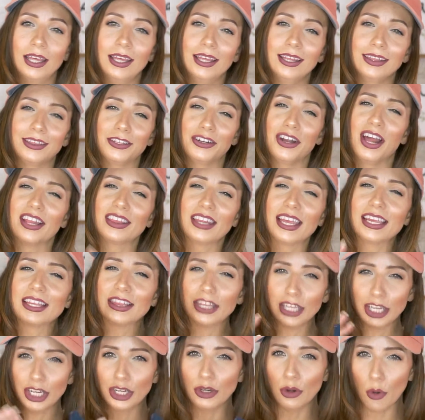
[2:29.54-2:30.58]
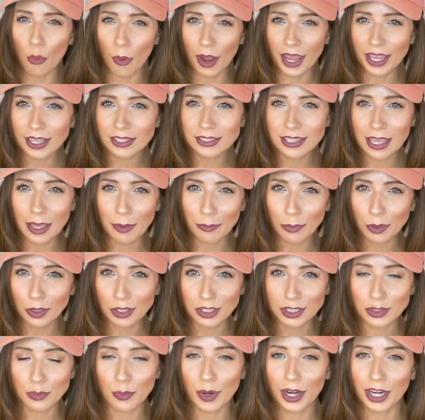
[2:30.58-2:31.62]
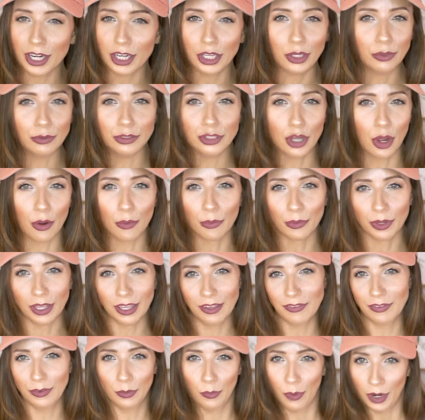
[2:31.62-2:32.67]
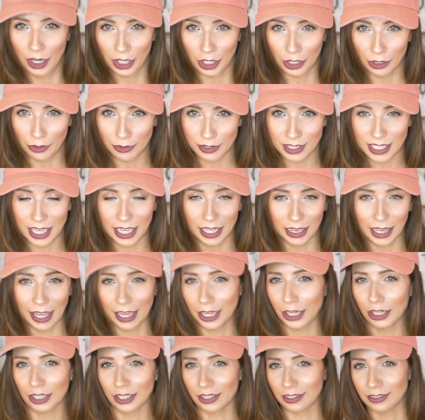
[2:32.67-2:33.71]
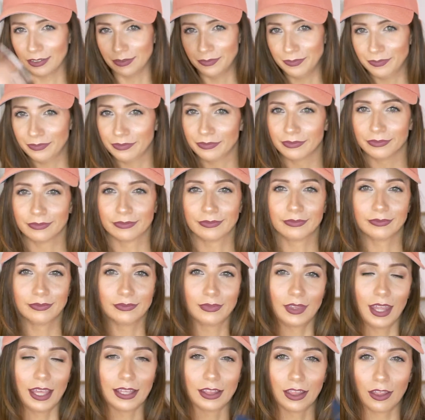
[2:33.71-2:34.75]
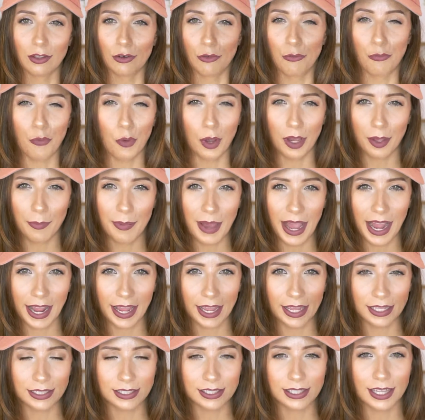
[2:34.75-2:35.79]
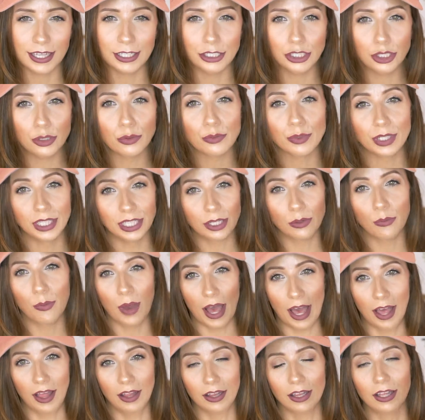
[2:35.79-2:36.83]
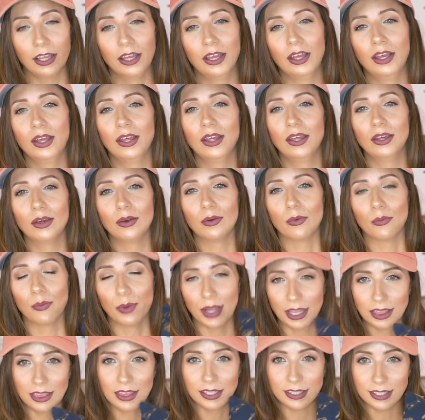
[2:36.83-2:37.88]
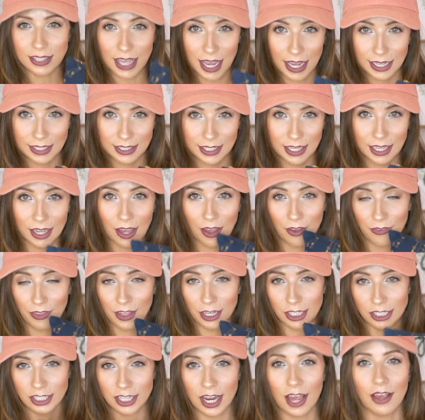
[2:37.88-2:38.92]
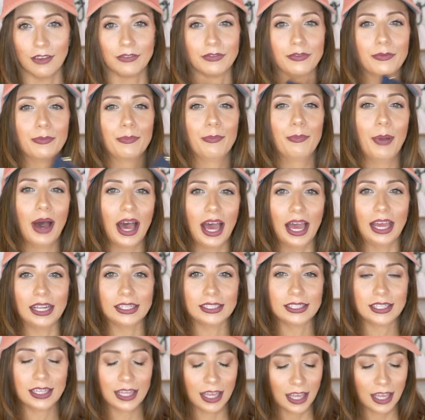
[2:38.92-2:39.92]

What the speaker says: like the annoying samples where you don't even want to use it, like the little foil packets. They do really well with the sizing of their stuff. But